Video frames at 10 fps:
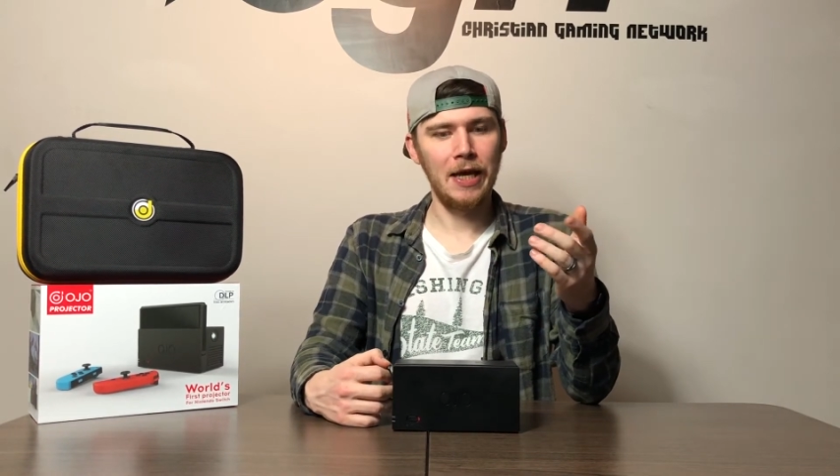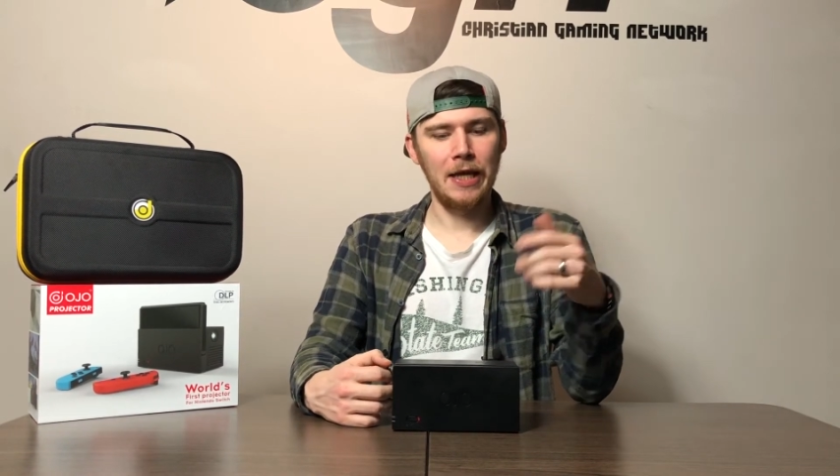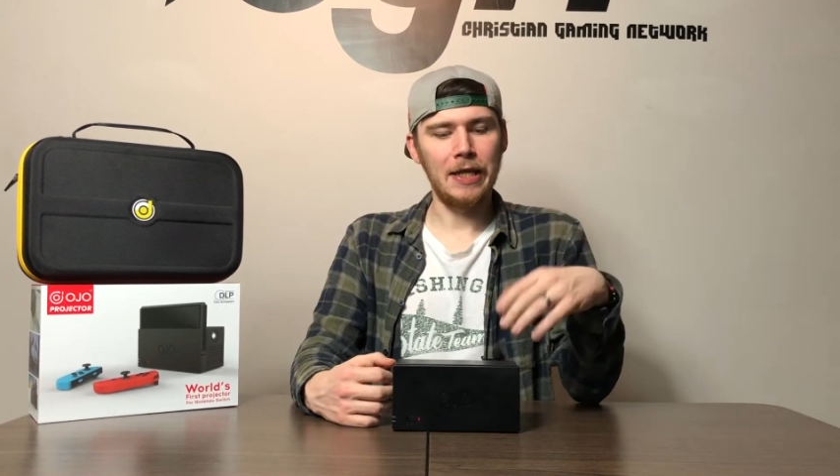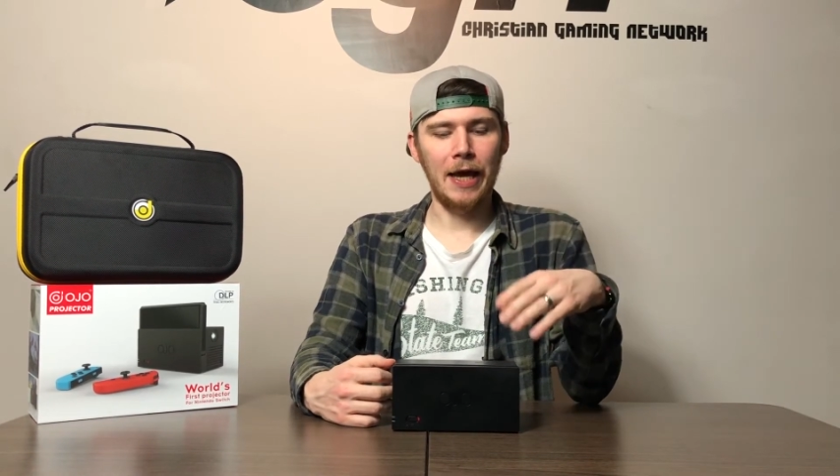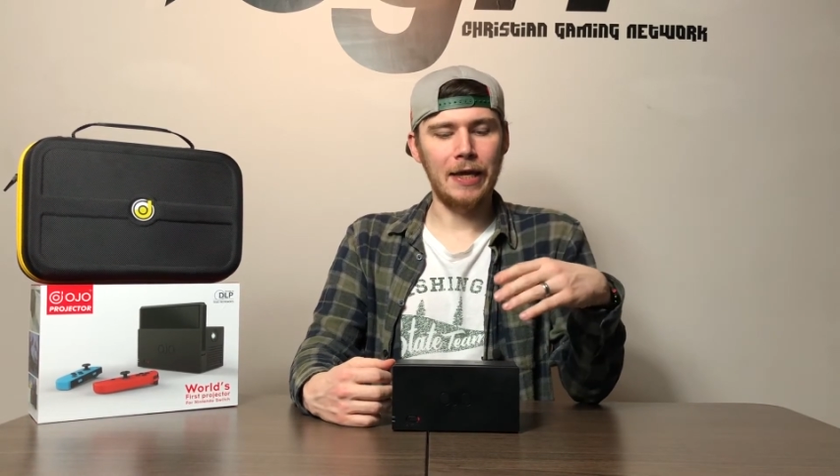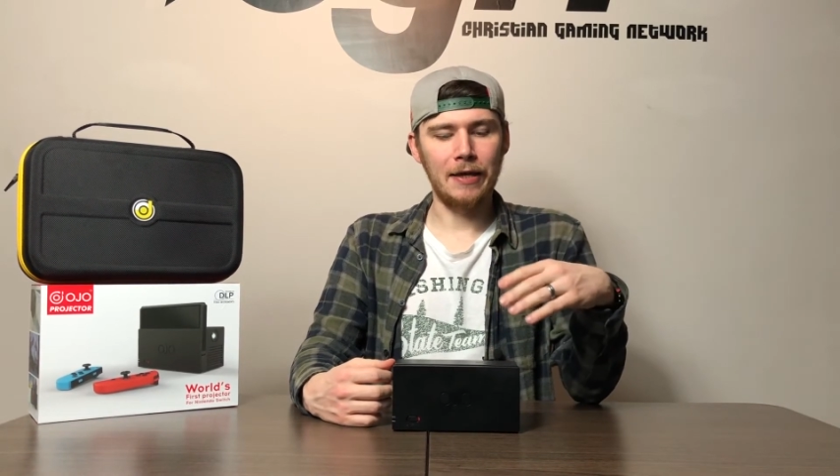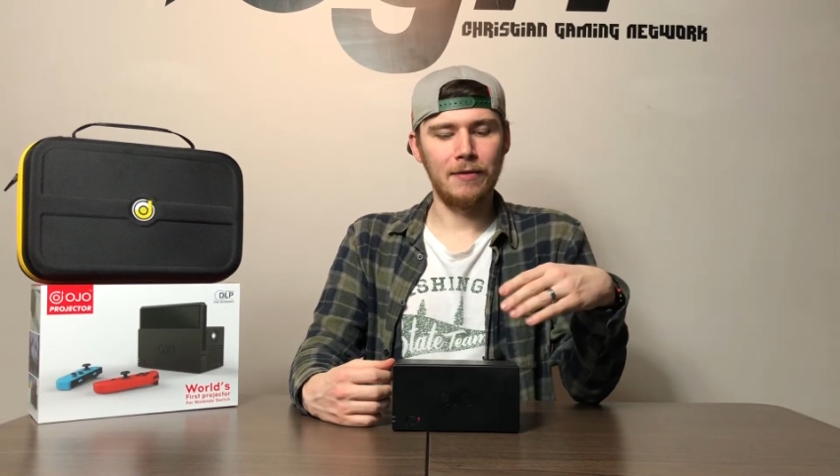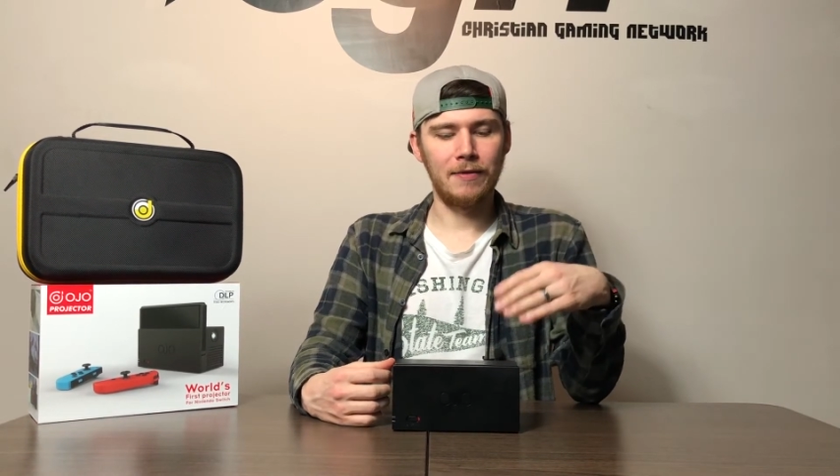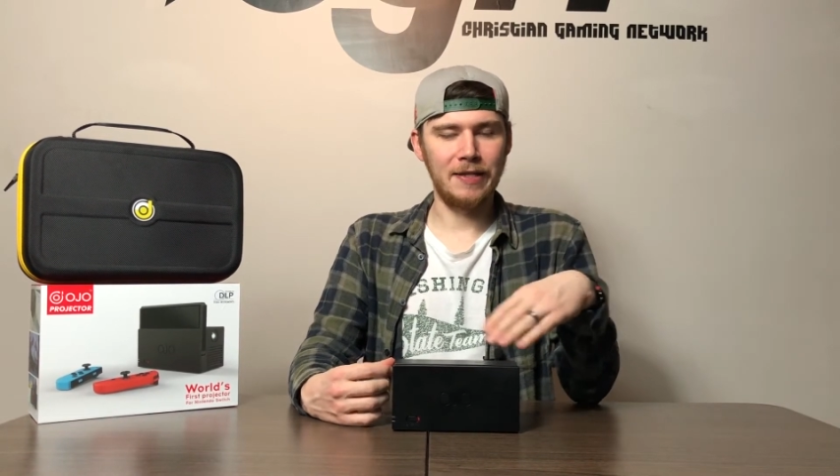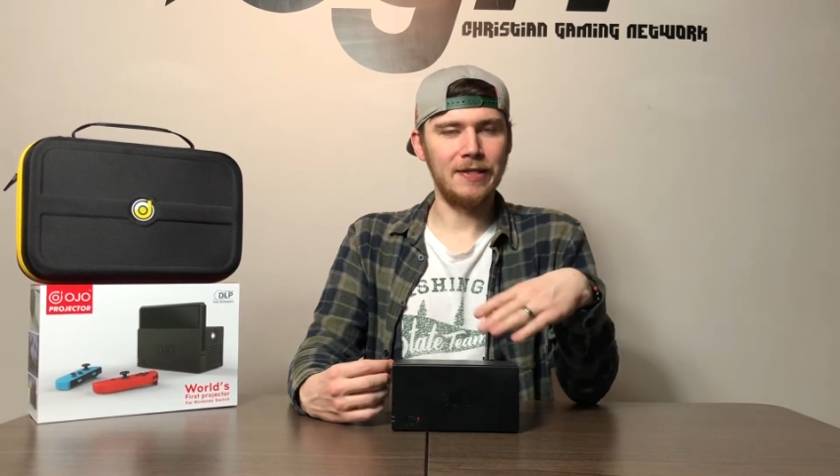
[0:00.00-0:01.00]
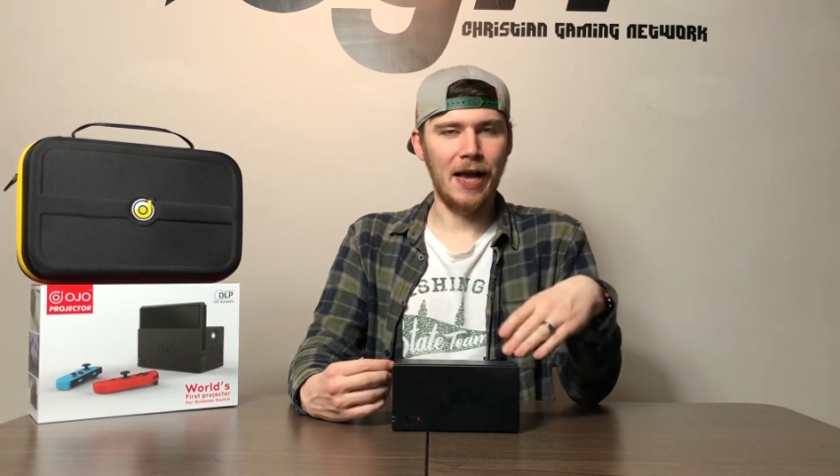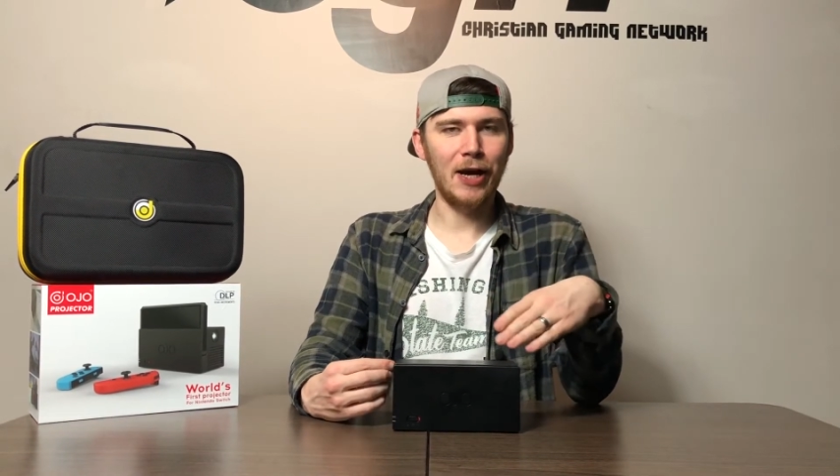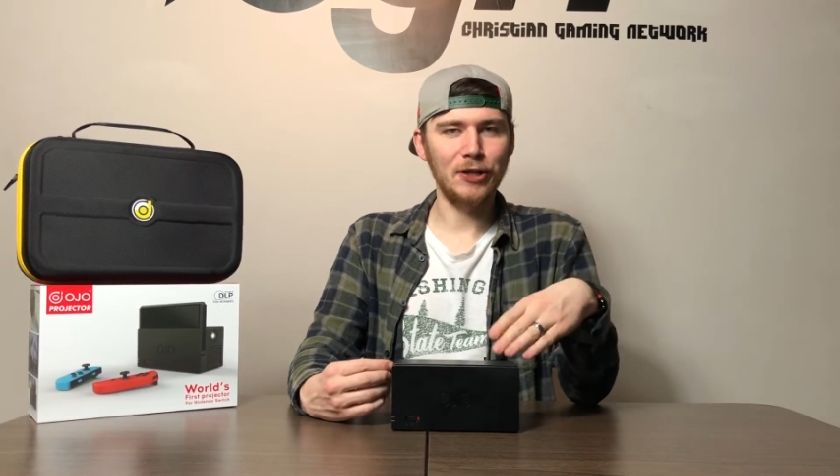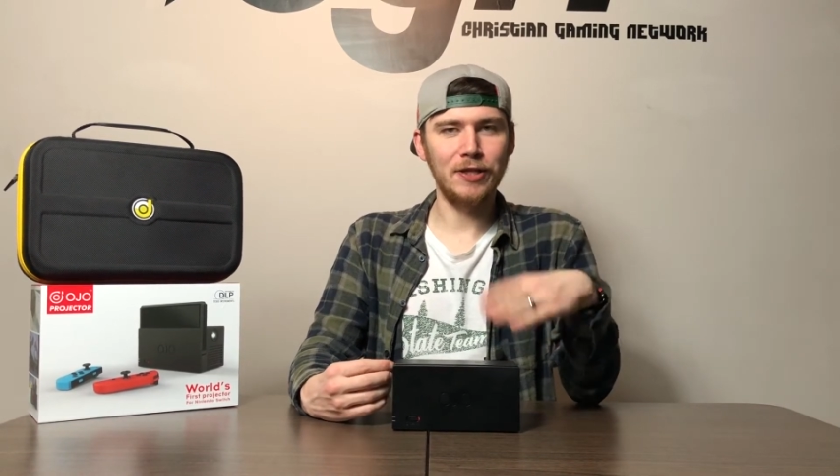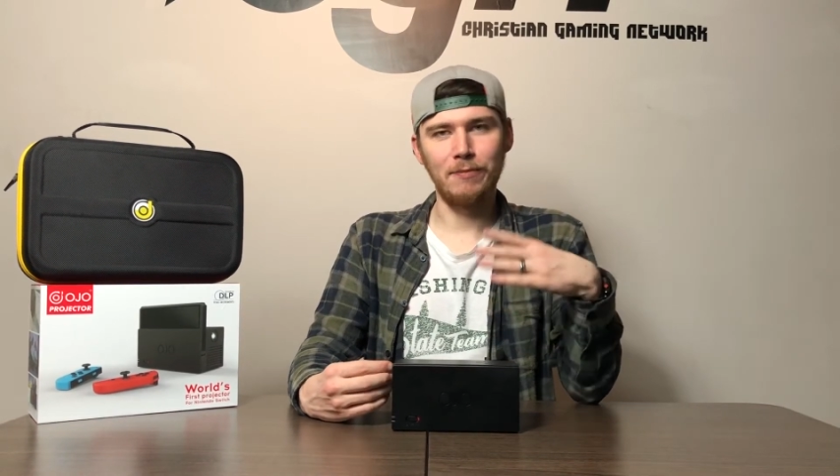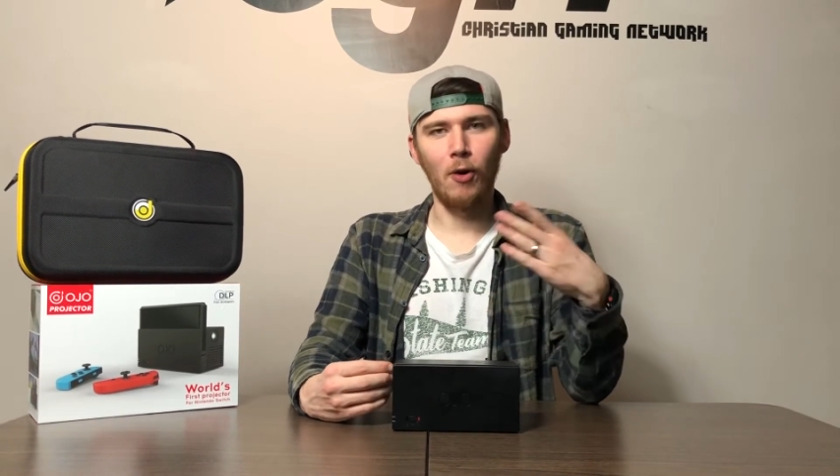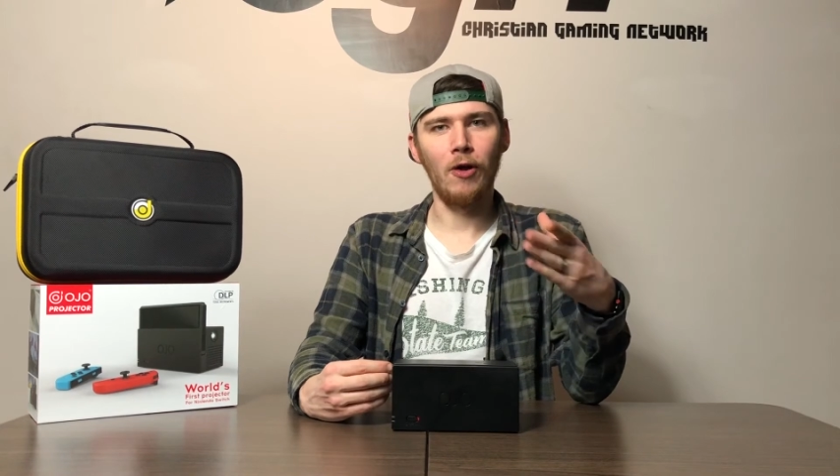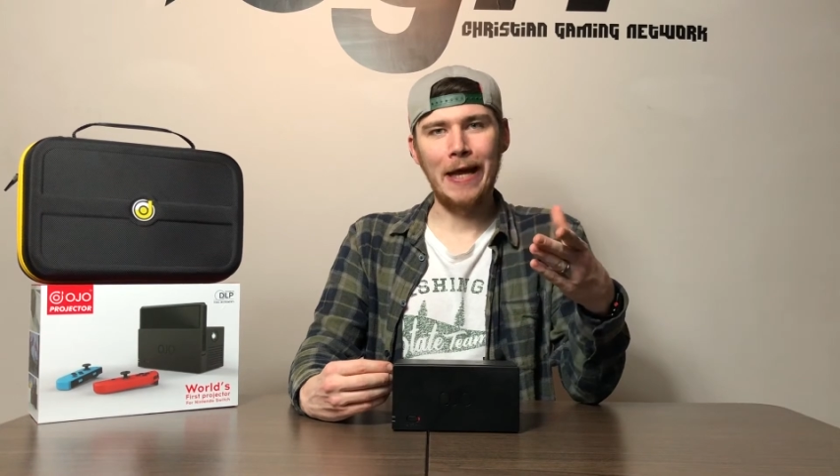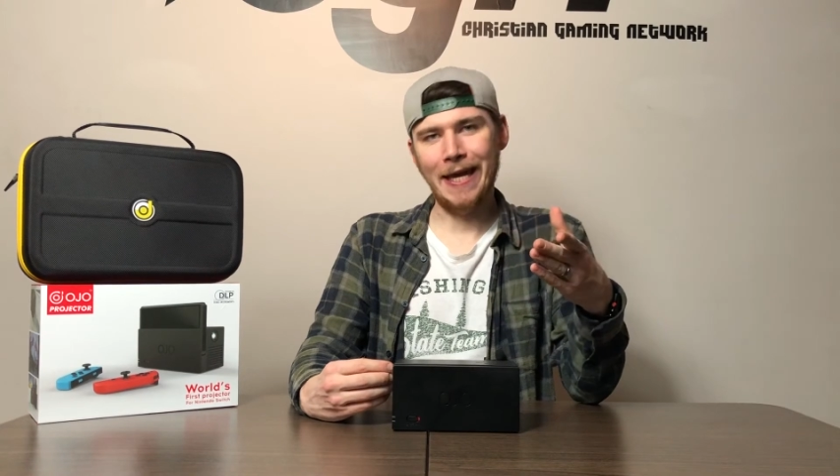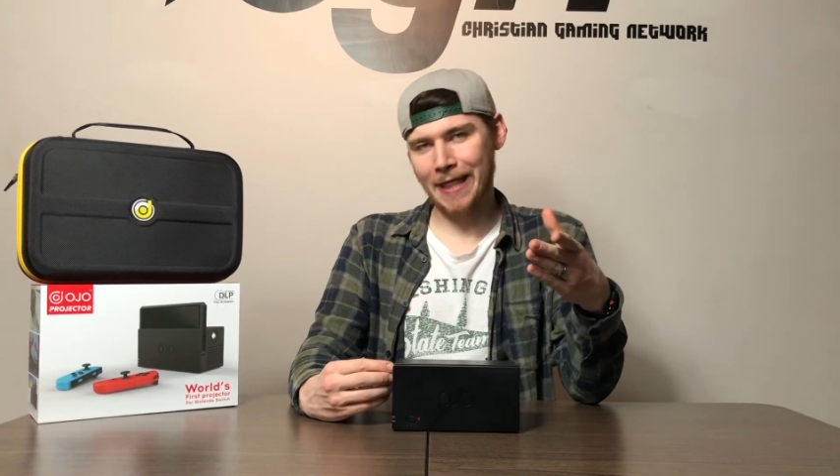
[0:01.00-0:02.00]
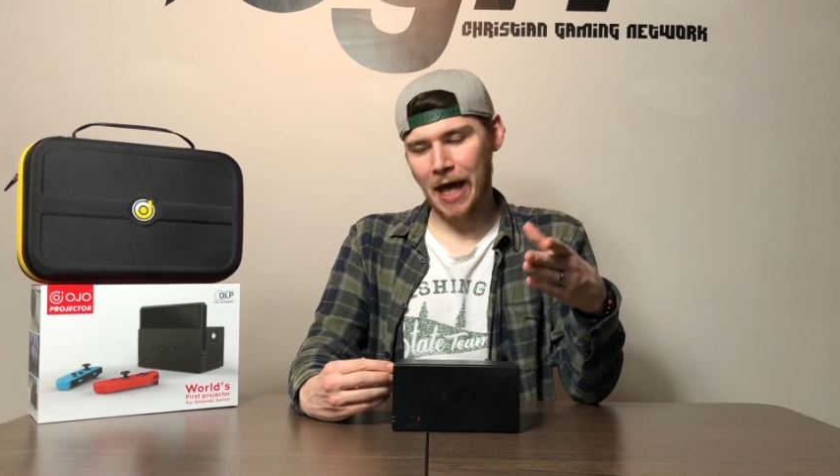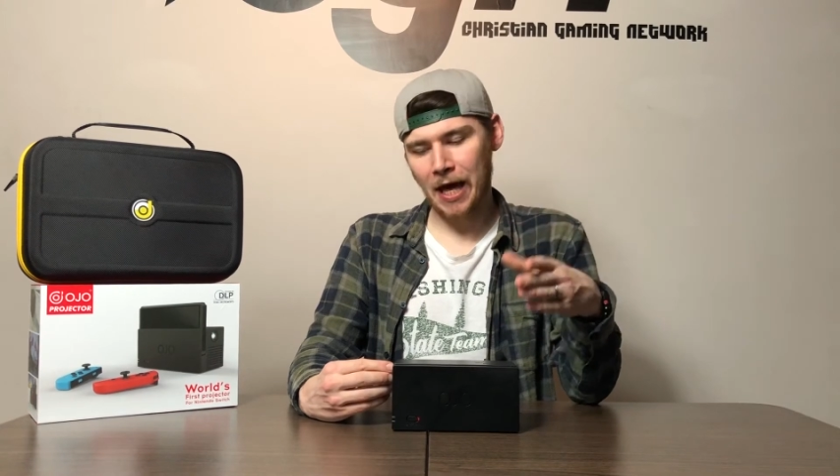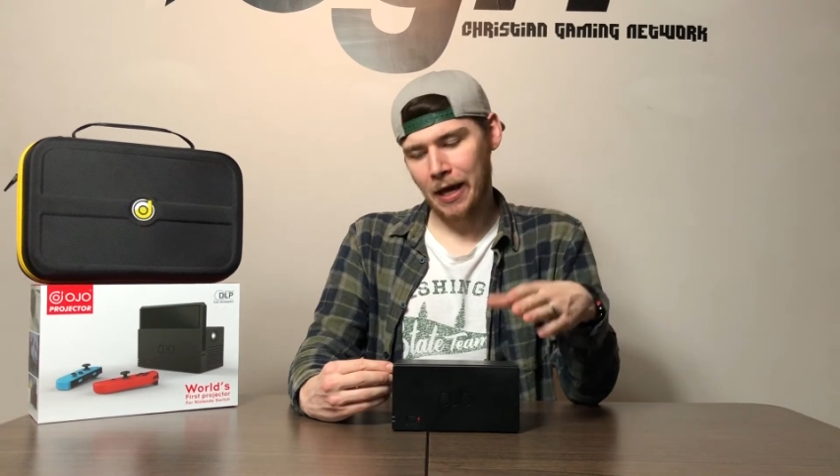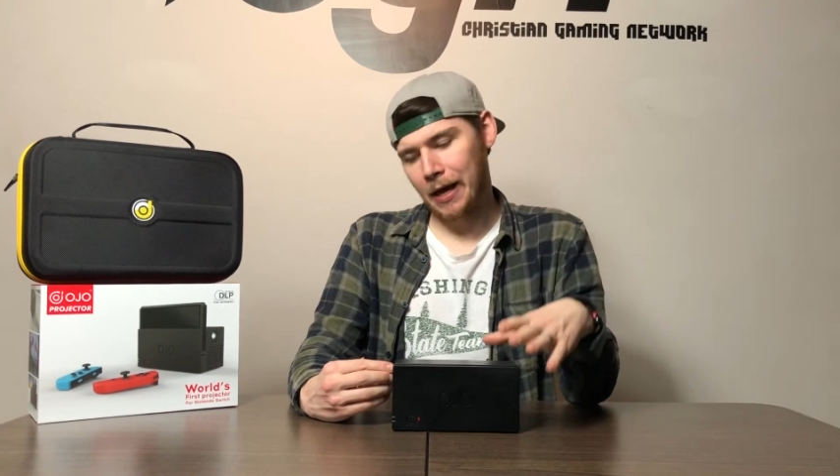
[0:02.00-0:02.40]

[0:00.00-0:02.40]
Like, this is actually more like that.